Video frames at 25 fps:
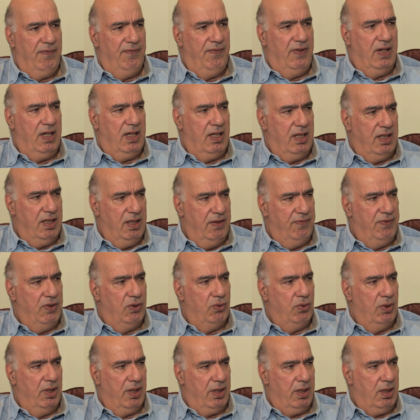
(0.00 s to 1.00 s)
very heavy
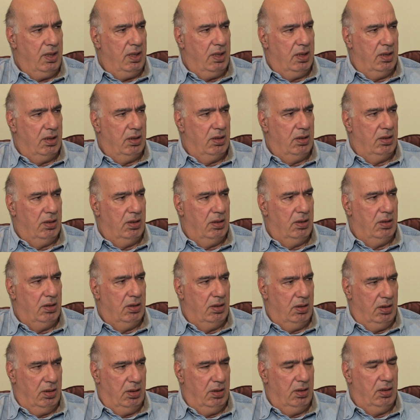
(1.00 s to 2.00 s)
weather,
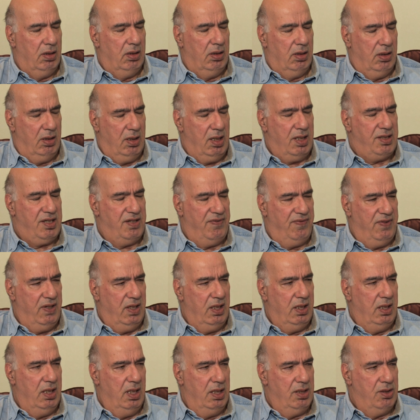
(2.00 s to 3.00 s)
that's a
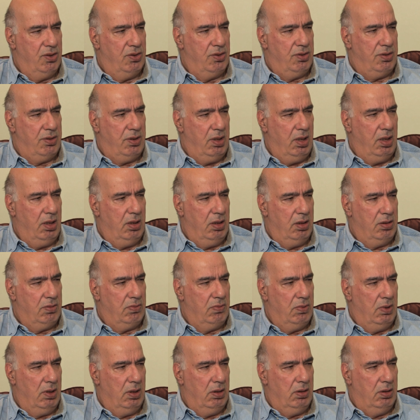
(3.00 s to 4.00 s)
very dangerous thing
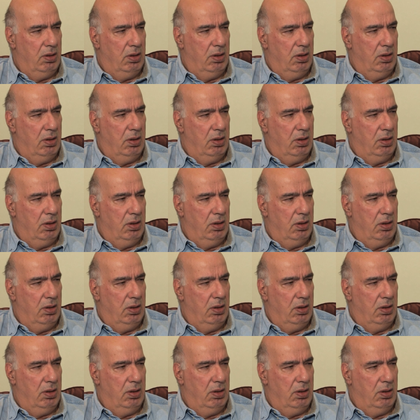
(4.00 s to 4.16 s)
as